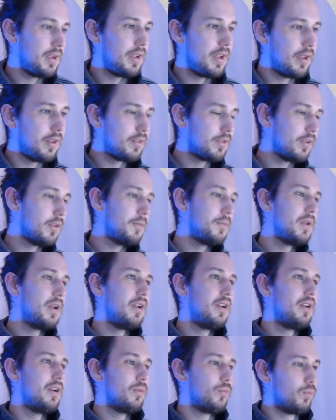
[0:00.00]
Ether.
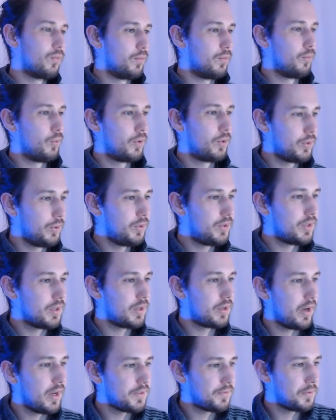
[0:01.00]
Reduce the
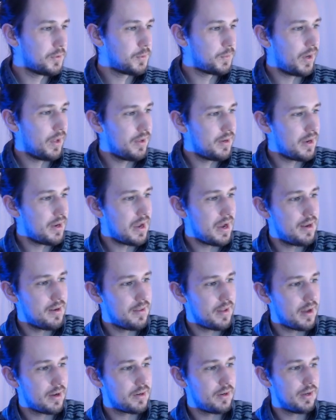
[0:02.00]
cost of a spell in
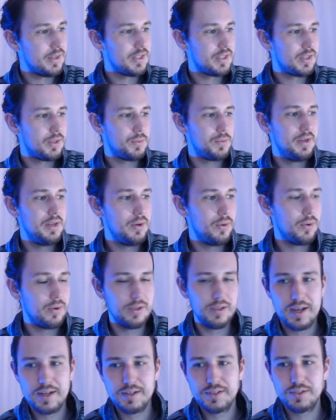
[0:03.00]
hand that costs 3
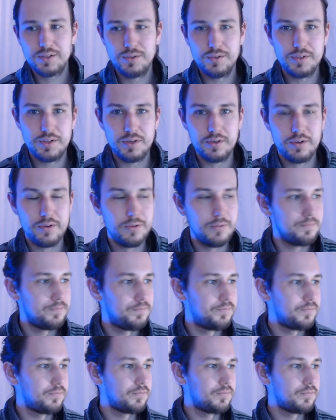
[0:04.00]
or less to 0.